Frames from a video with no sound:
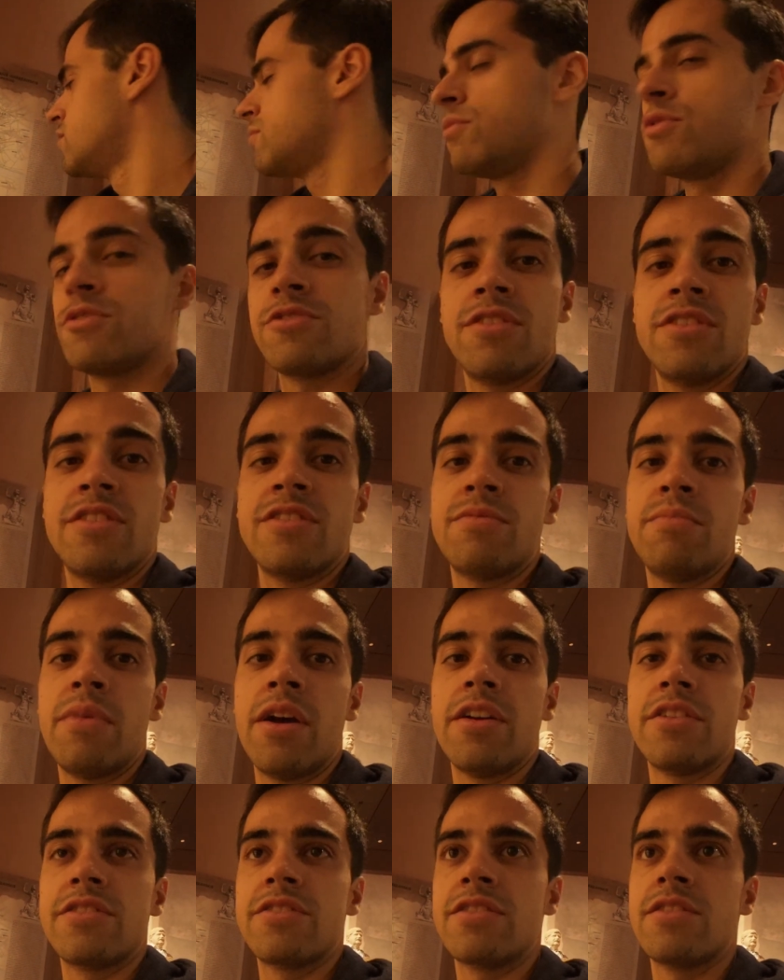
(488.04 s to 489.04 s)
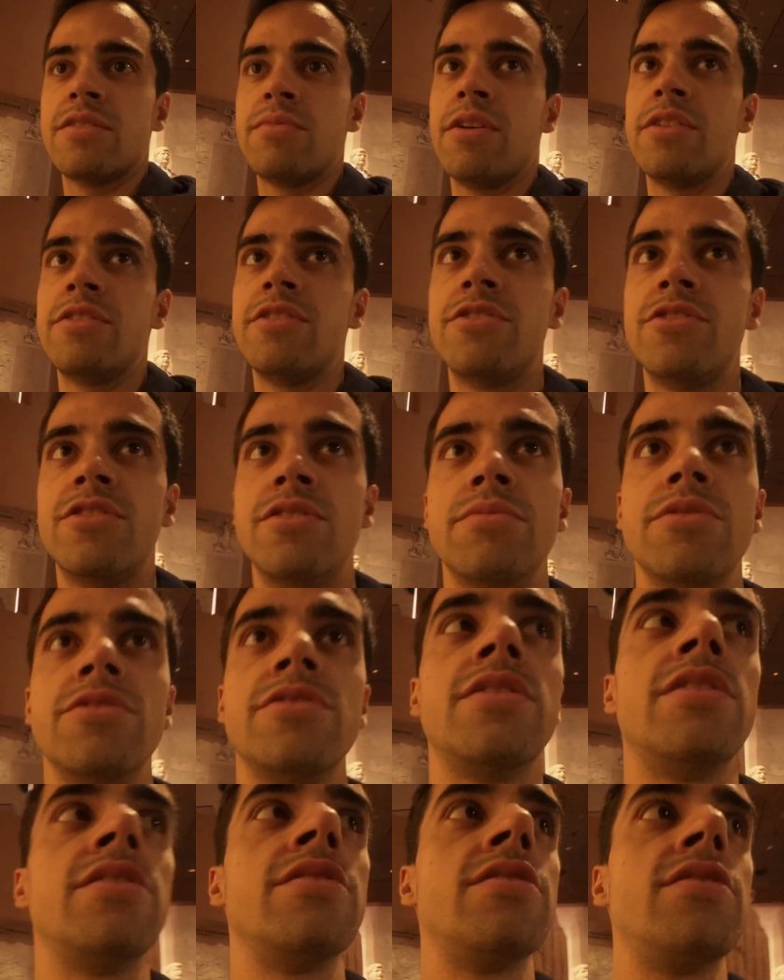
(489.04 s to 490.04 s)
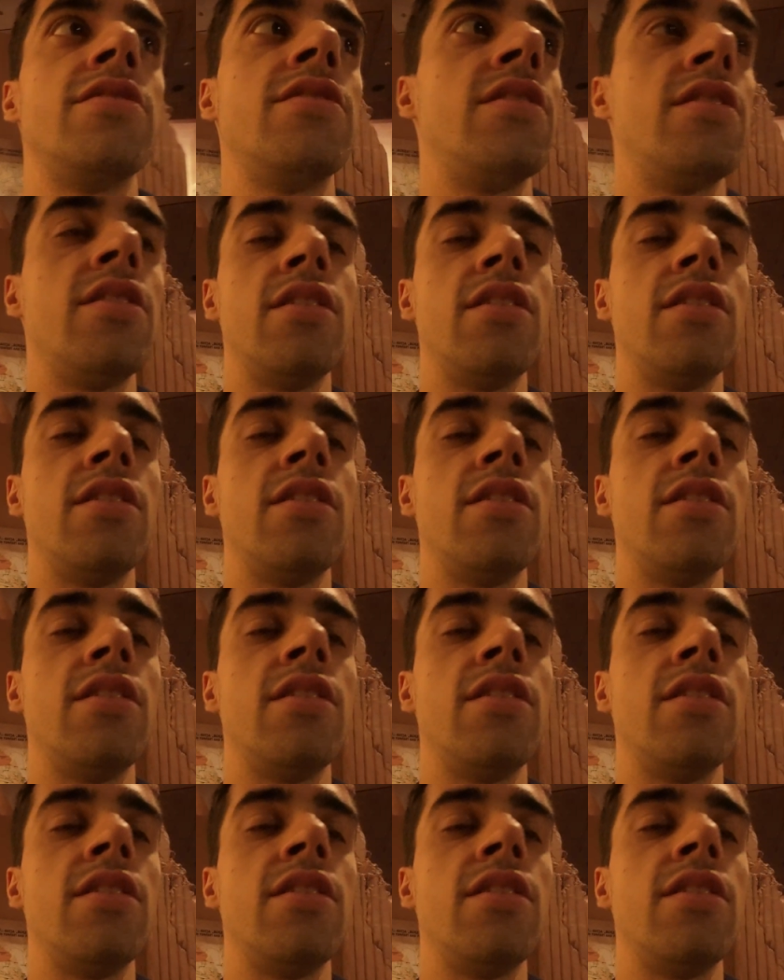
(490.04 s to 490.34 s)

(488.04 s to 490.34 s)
mostly smashed by the Germans, and